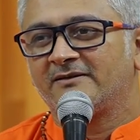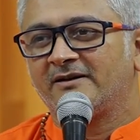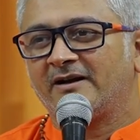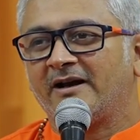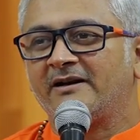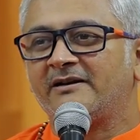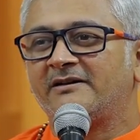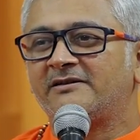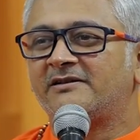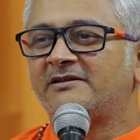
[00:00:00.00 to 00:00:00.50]

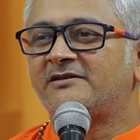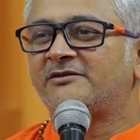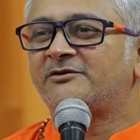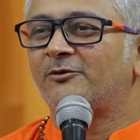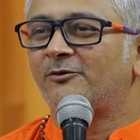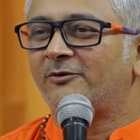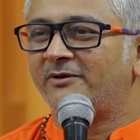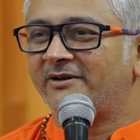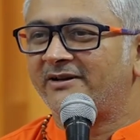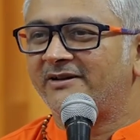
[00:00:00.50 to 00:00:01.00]
And it's a
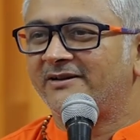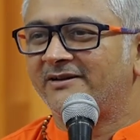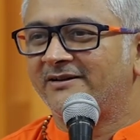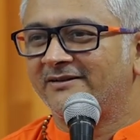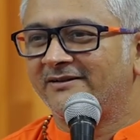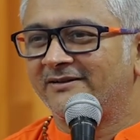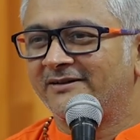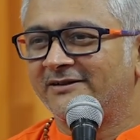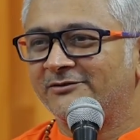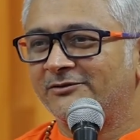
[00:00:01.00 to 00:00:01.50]
story.
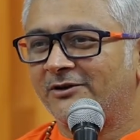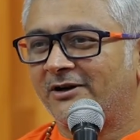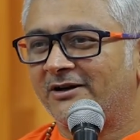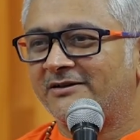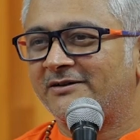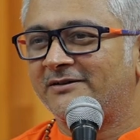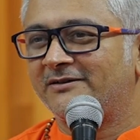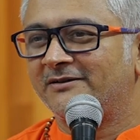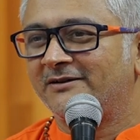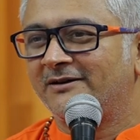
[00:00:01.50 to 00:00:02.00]
It's
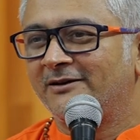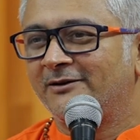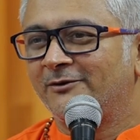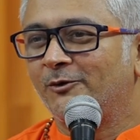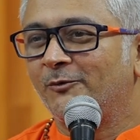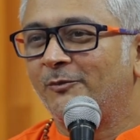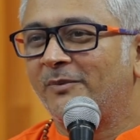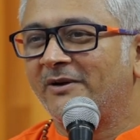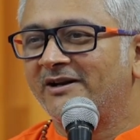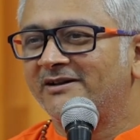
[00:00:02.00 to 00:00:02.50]
not,
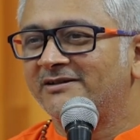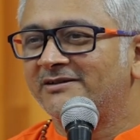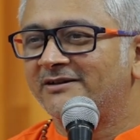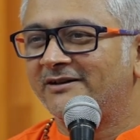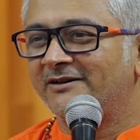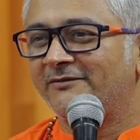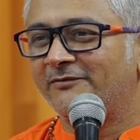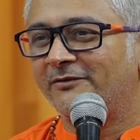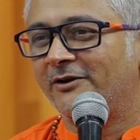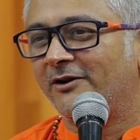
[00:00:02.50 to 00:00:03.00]

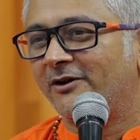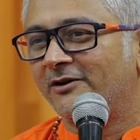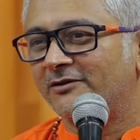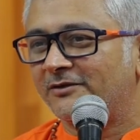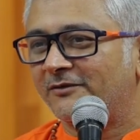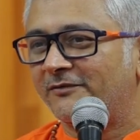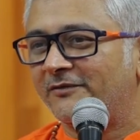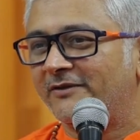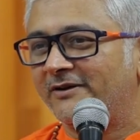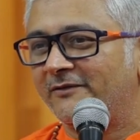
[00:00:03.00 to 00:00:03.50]
Upanishadic
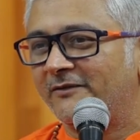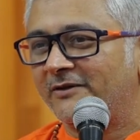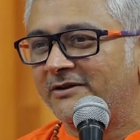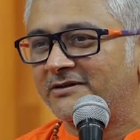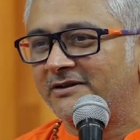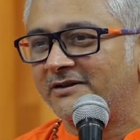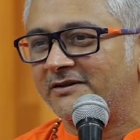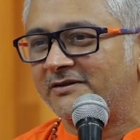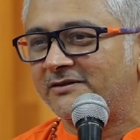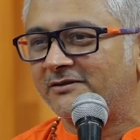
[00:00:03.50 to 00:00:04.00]
philosophy, which
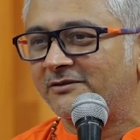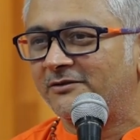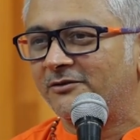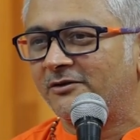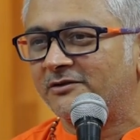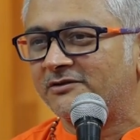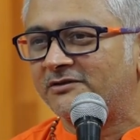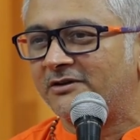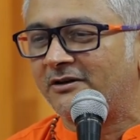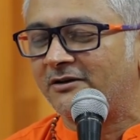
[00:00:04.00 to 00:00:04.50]
is,
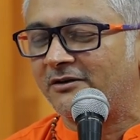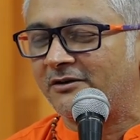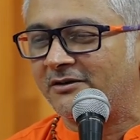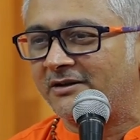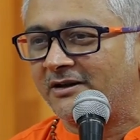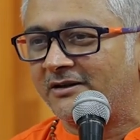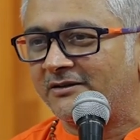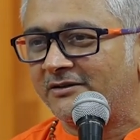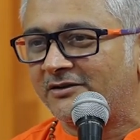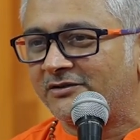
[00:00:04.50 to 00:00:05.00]
subtler
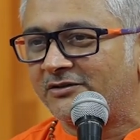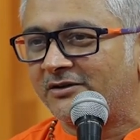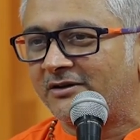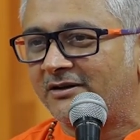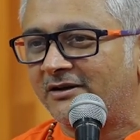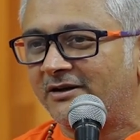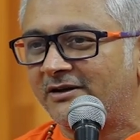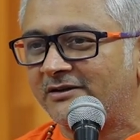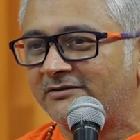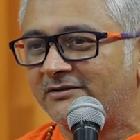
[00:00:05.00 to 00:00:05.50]
than the
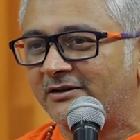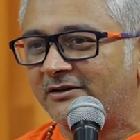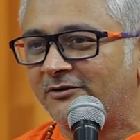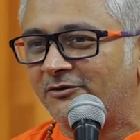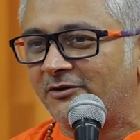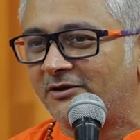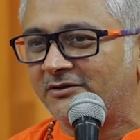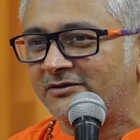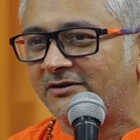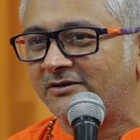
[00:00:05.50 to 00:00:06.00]
subtlest and
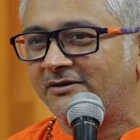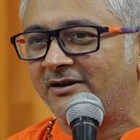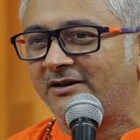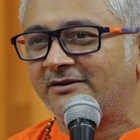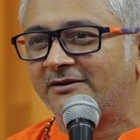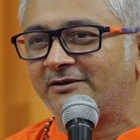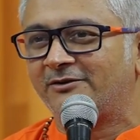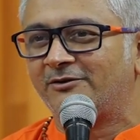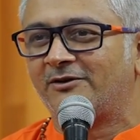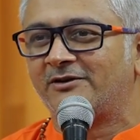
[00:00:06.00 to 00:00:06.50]
grosser than
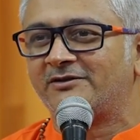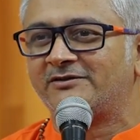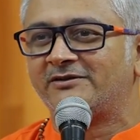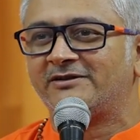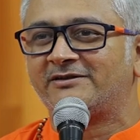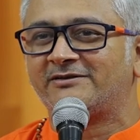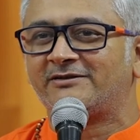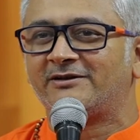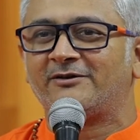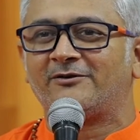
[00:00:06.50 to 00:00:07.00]
the
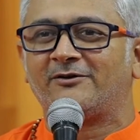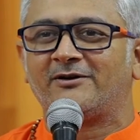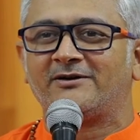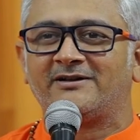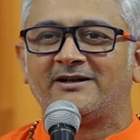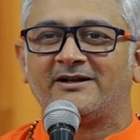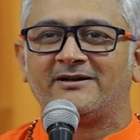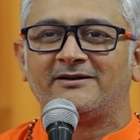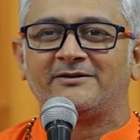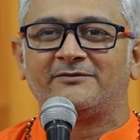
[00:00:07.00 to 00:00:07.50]
grossest and all
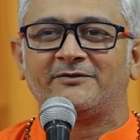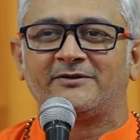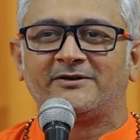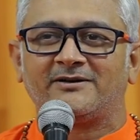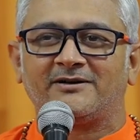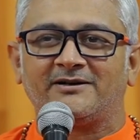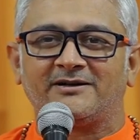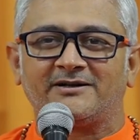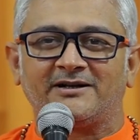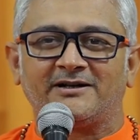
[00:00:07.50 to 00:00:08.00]
that
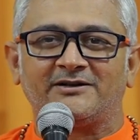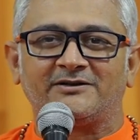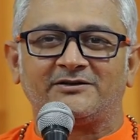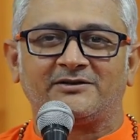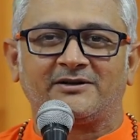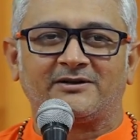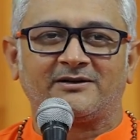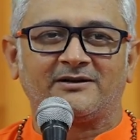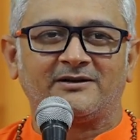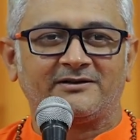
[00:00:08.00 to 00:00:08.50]
difficult and
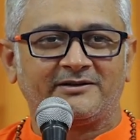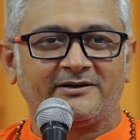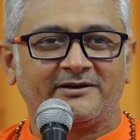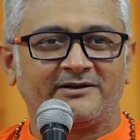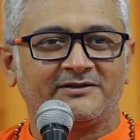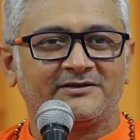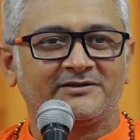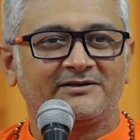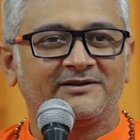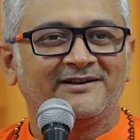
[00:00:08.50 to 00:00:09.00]
subtle
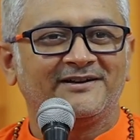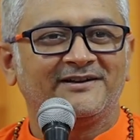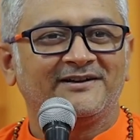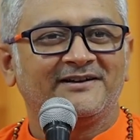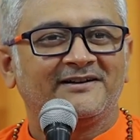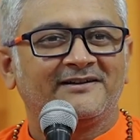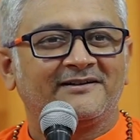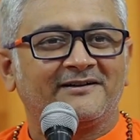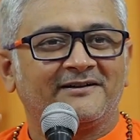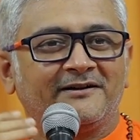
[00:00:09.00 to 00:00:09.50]
things.
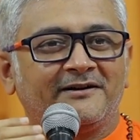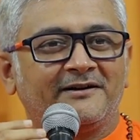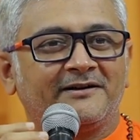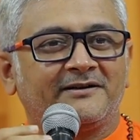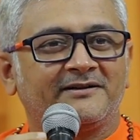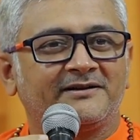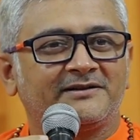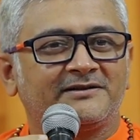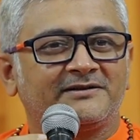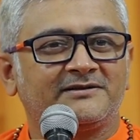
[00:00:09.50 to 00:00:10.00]
It
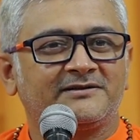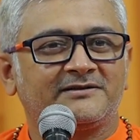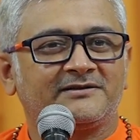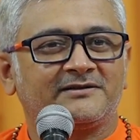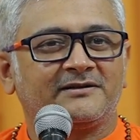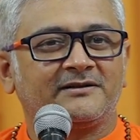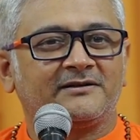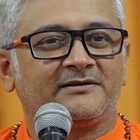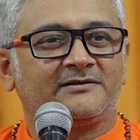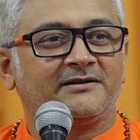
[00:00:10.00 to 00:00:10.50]
is
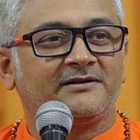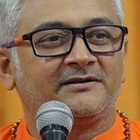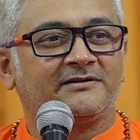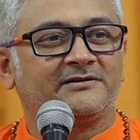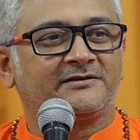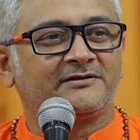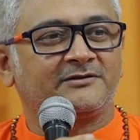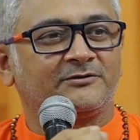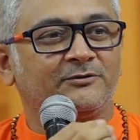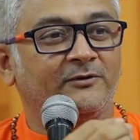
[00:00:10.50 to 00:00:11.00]
the
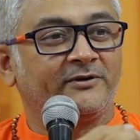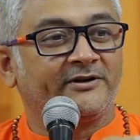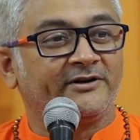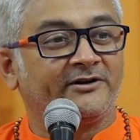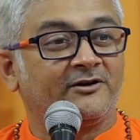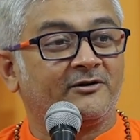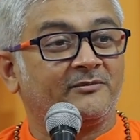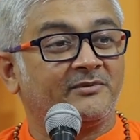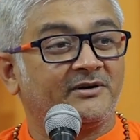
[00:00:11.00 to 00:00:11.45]
story of